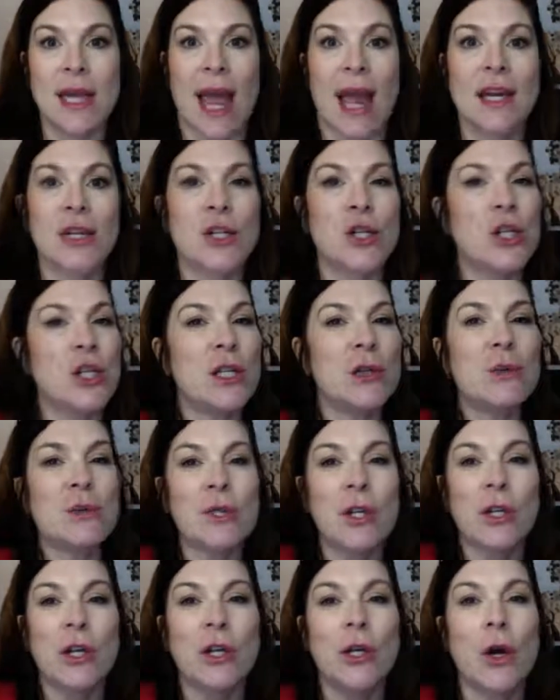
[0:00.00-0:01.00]
And she was
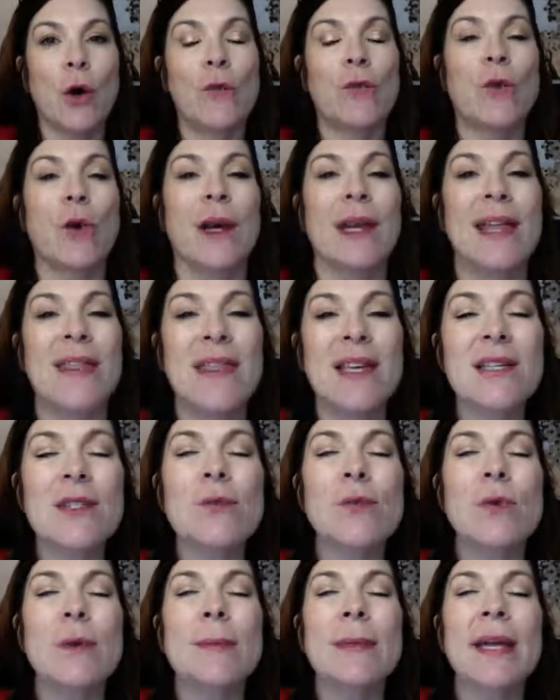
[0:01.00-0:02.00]
going to go for it. And
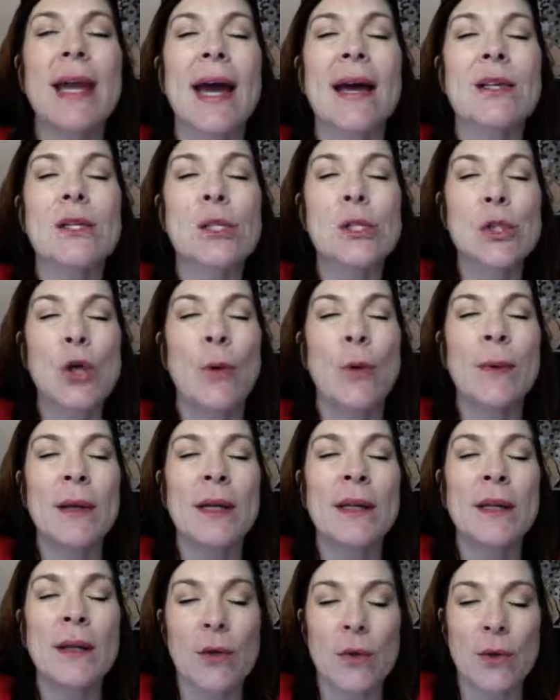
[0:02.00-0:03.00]
this woman has so
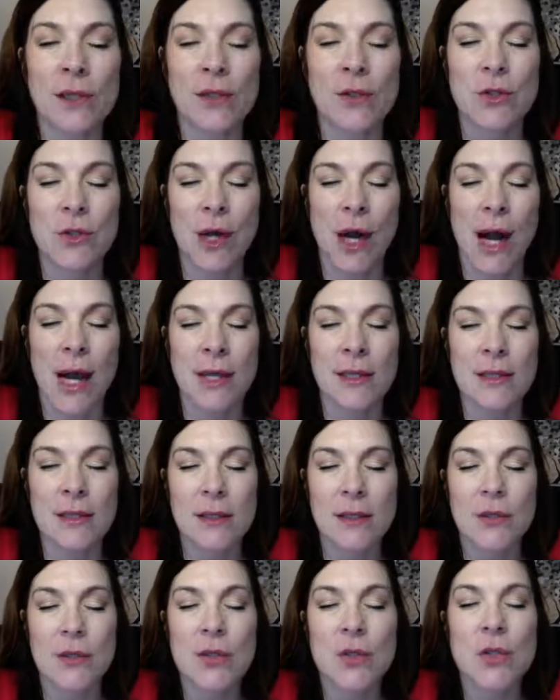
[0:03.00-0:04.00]
many degrees, you
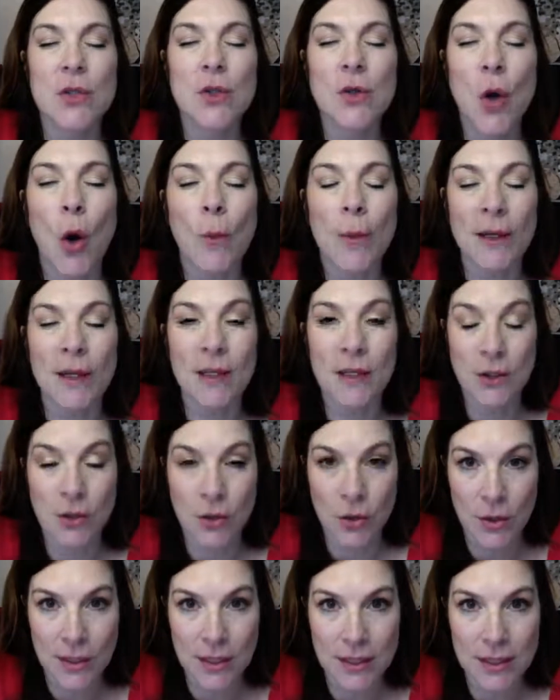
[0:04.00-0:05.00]
guys, so many
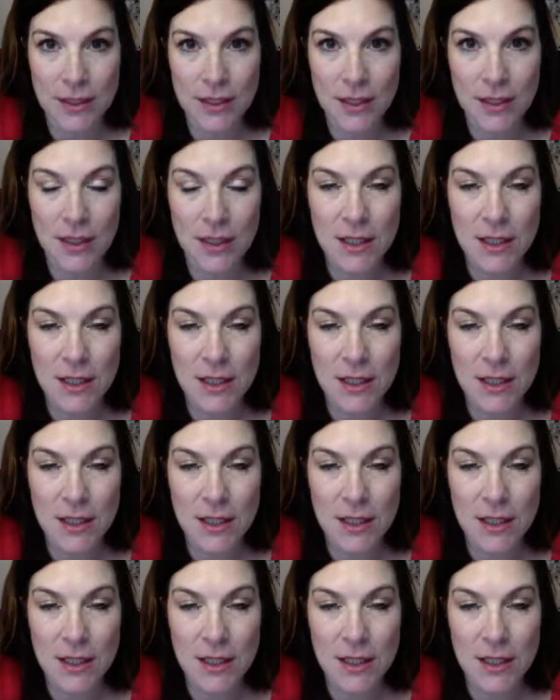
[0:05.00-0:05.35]
degrees.